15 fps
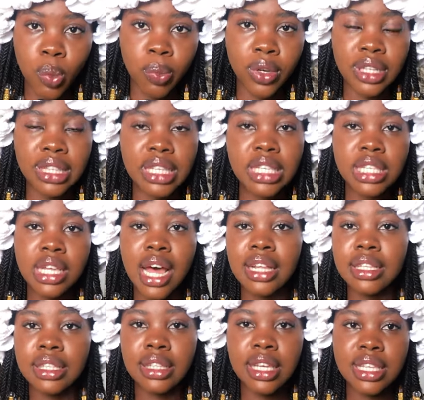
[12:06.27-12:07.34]
But these are
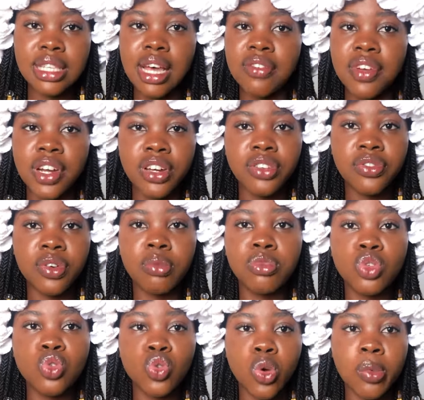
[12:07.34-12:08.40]
the things I've heard from
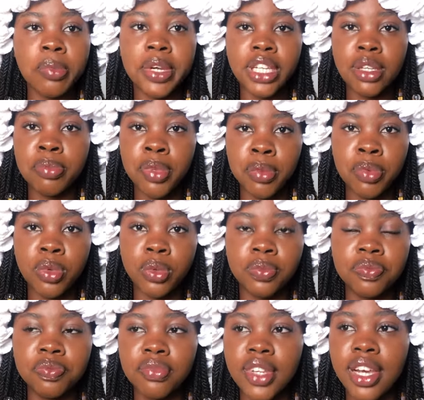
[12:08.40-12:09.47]
so many people.